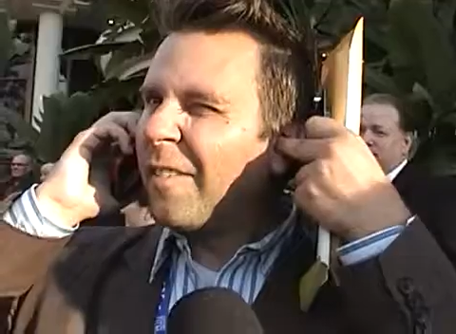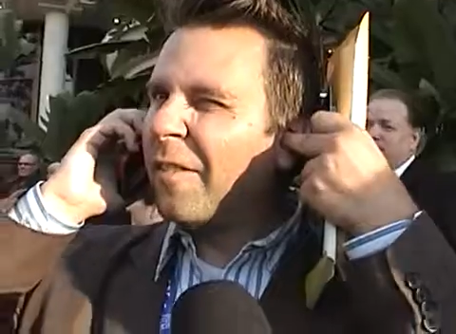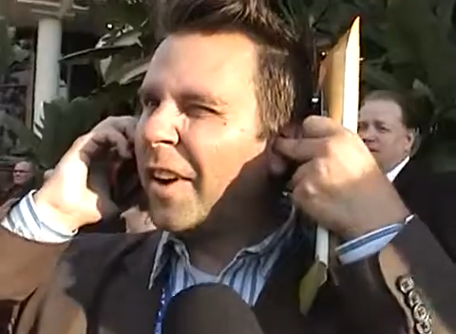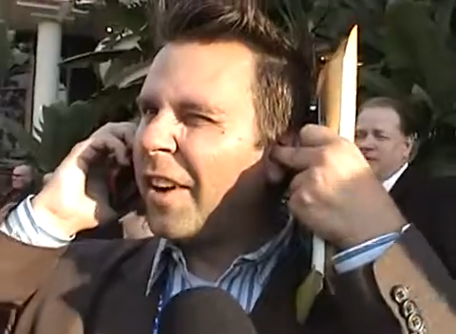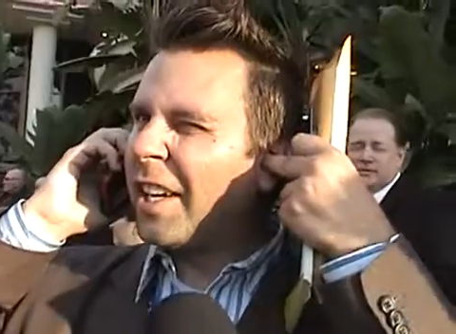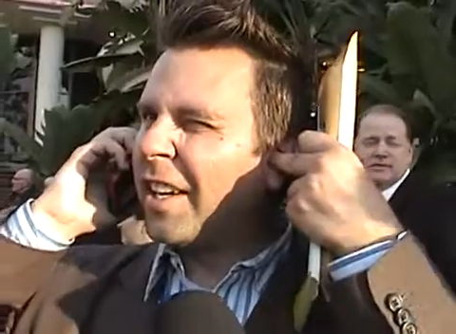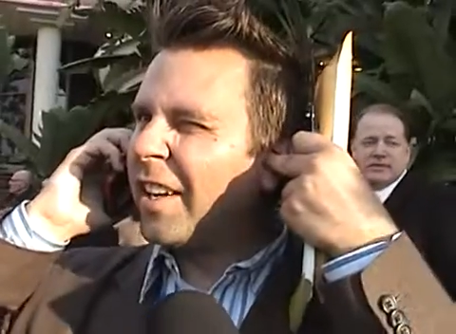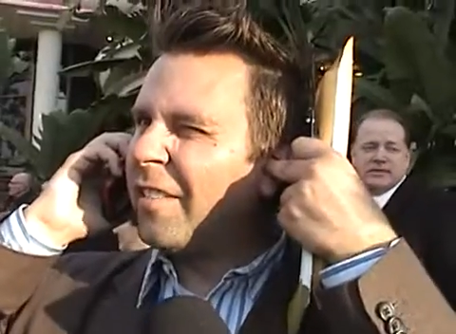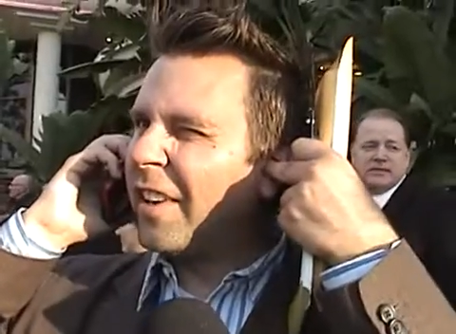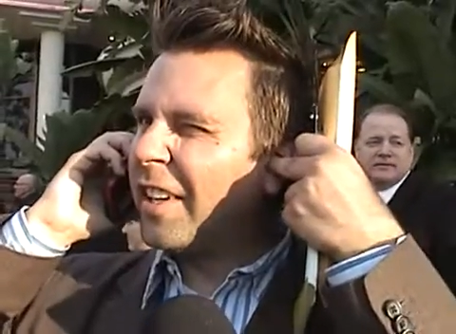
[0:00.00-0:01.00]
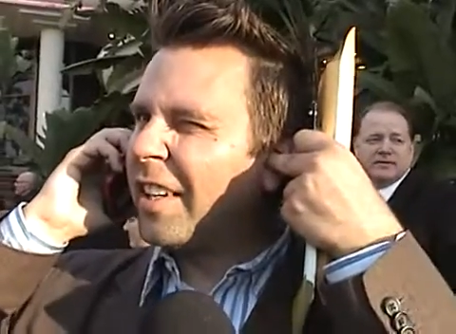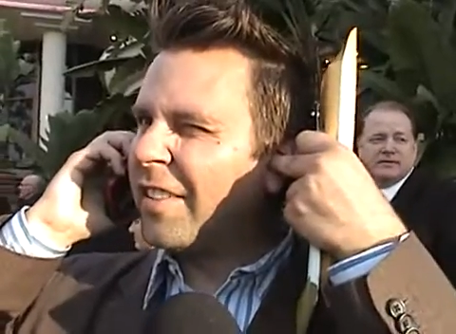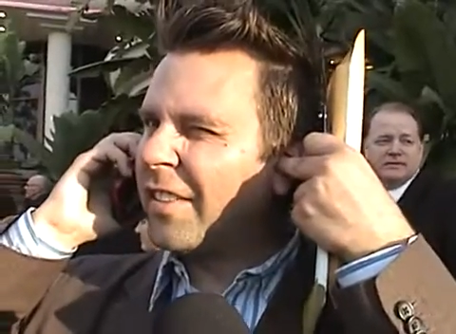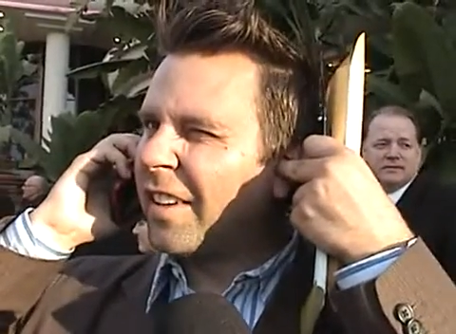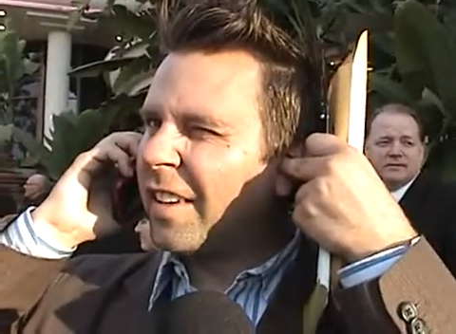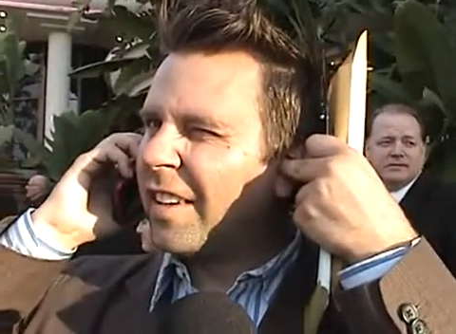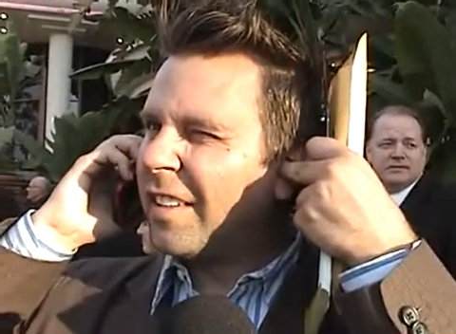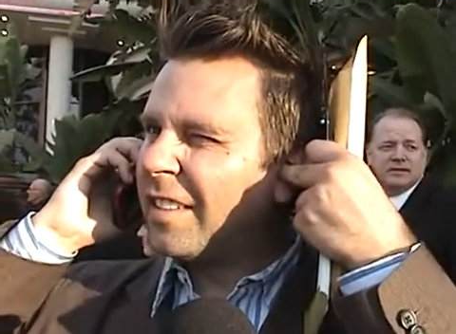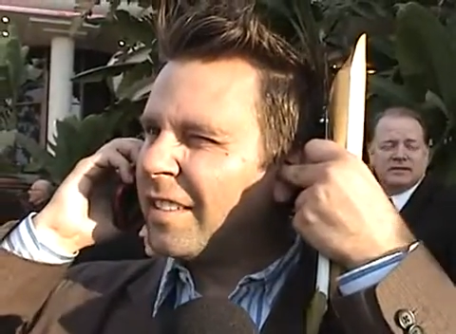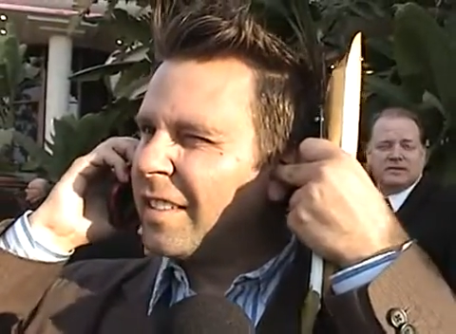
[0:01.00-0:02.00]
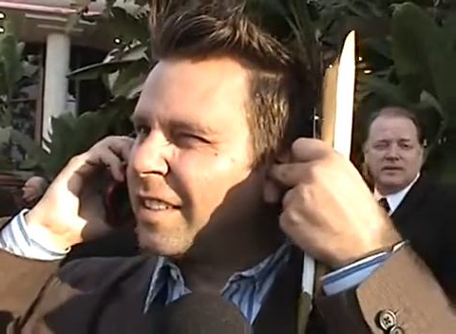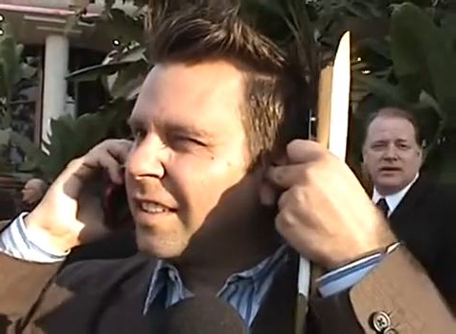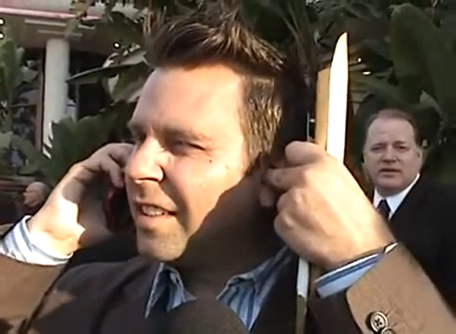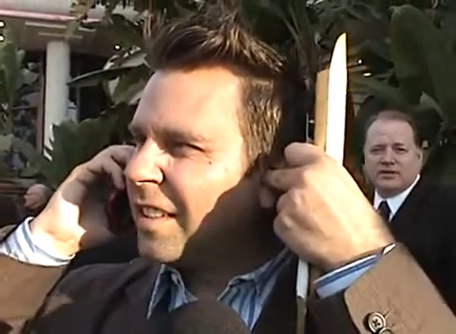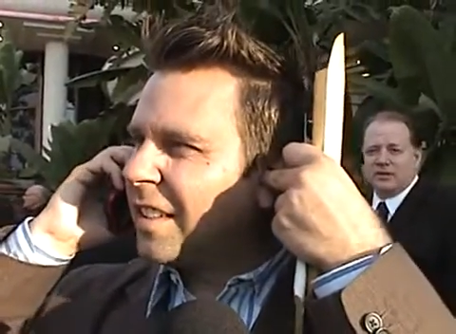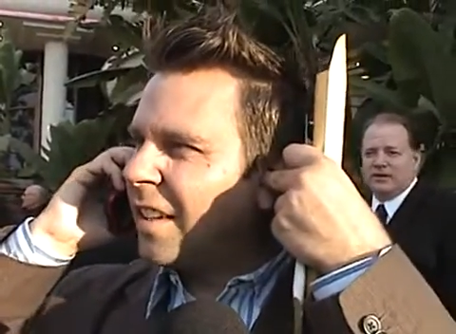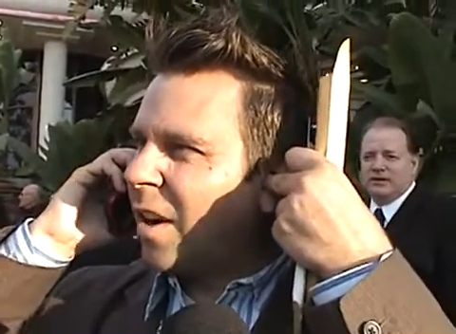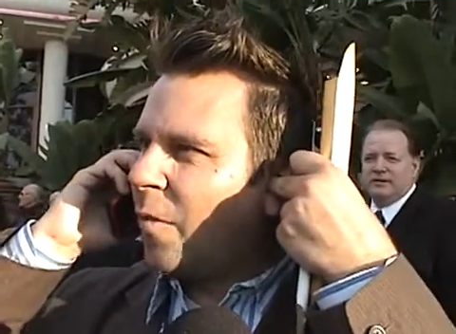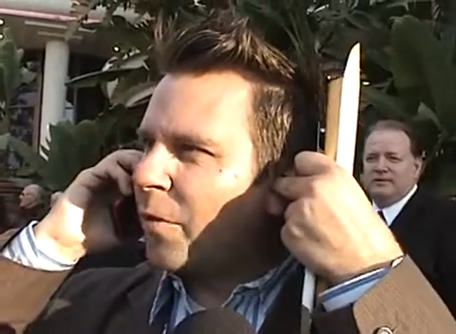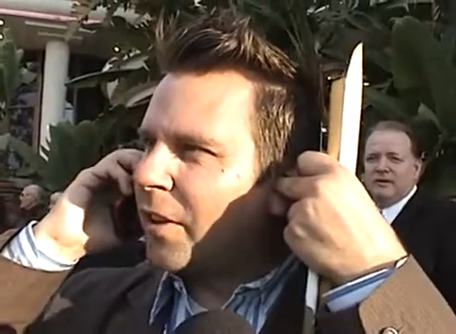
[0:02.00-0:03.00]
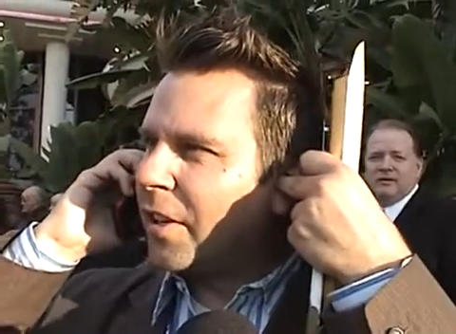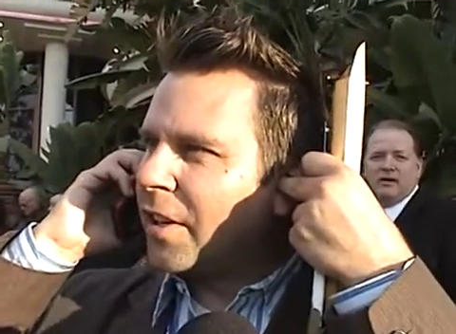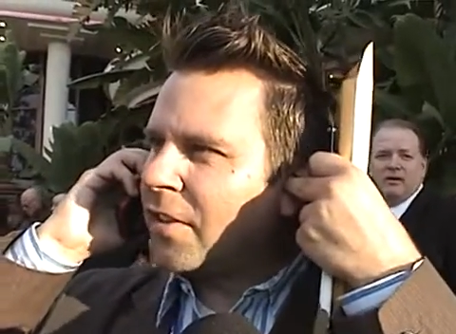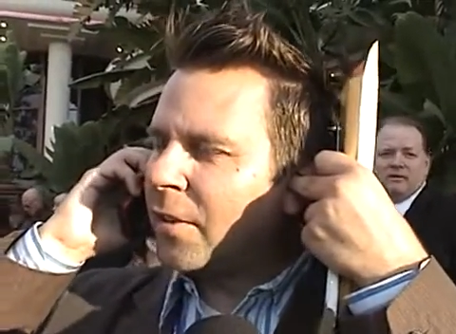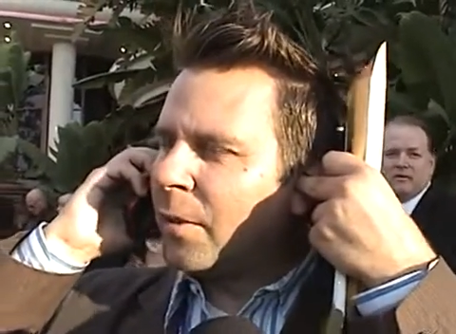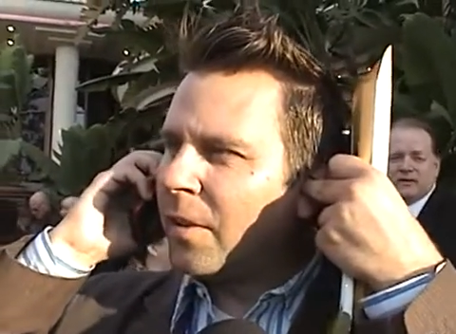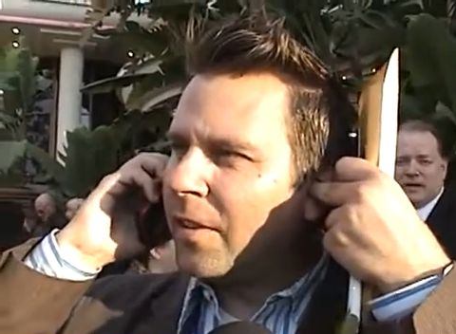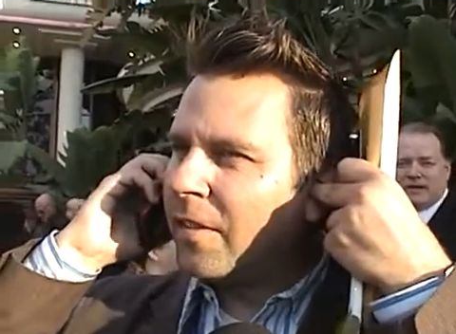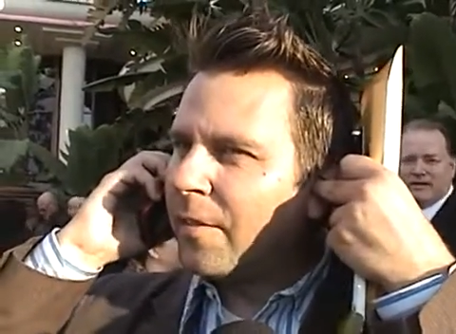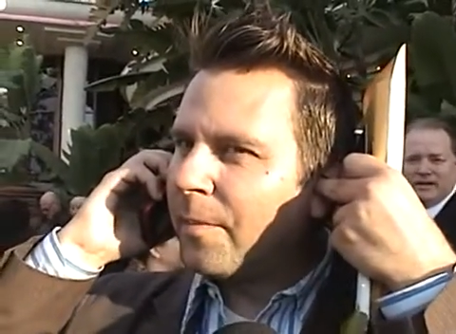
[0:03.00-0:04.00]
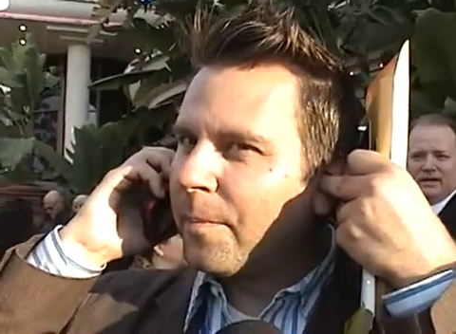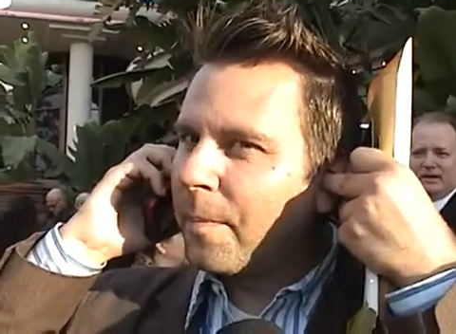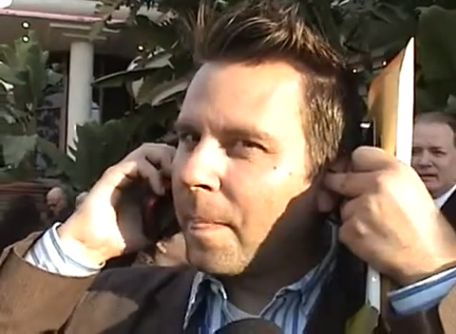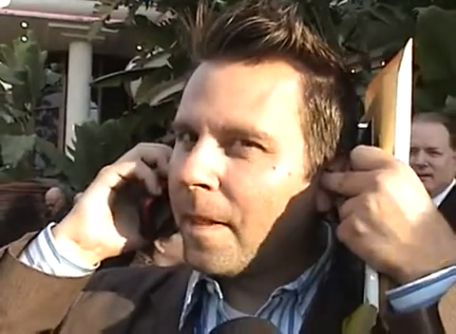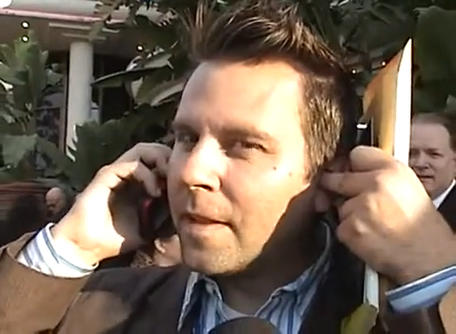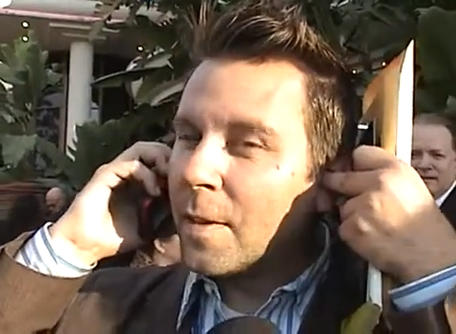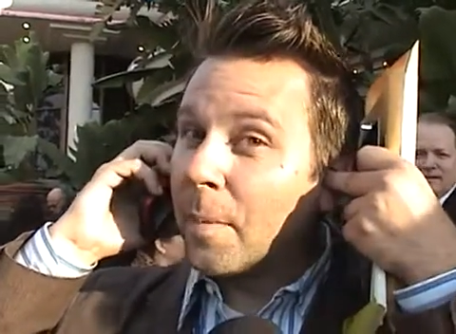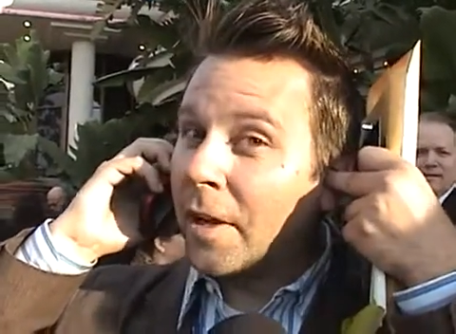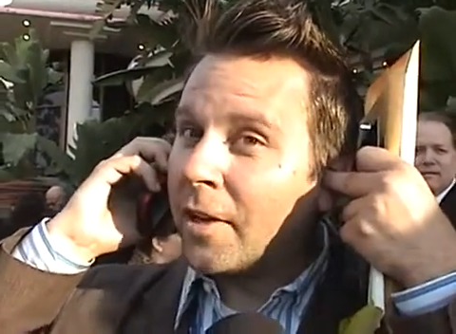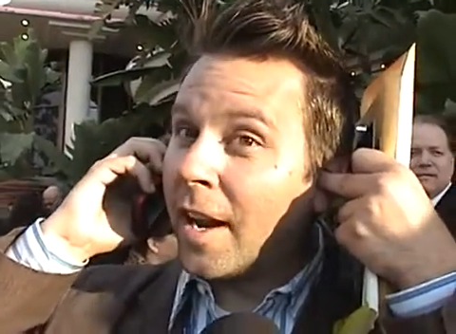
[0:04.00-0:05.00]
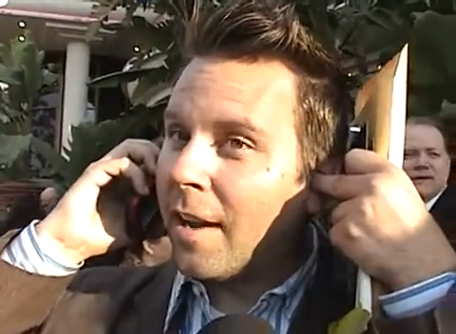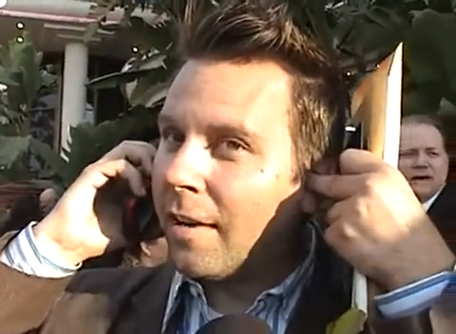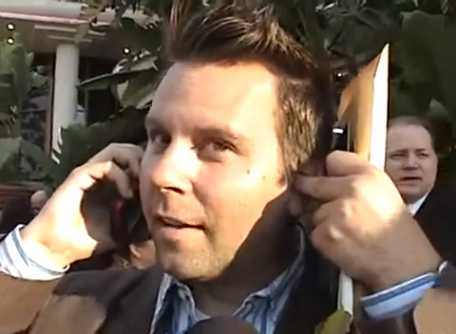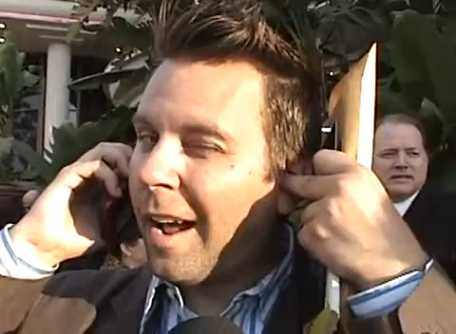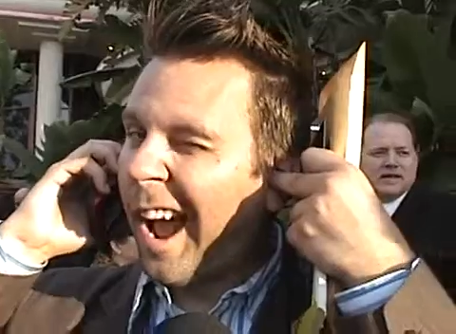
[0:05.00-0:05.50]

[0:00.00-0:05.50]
Speaker 1: Very good, very good, sir. Hopefully you're here soon. It's a big crowd.